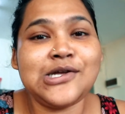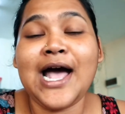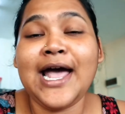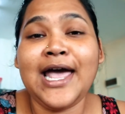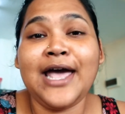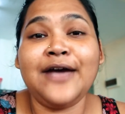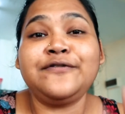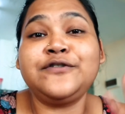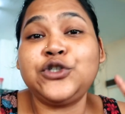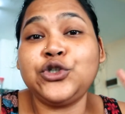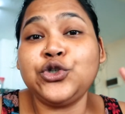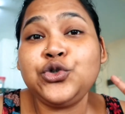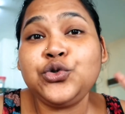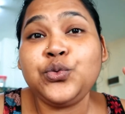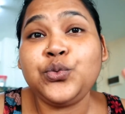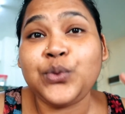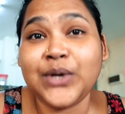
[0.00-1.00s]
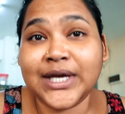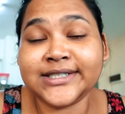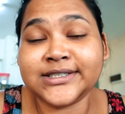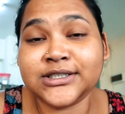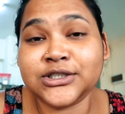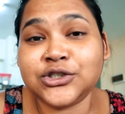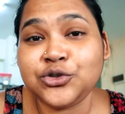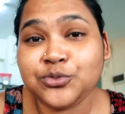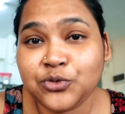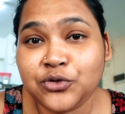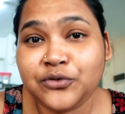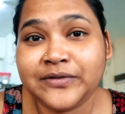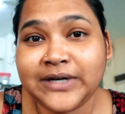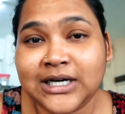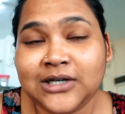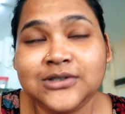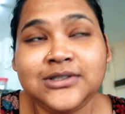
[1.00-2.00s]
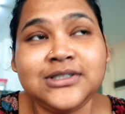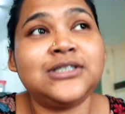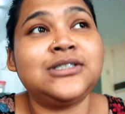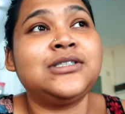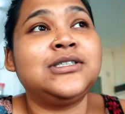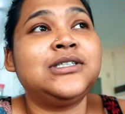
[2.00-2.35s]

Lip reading: I have 2 weeks to move out,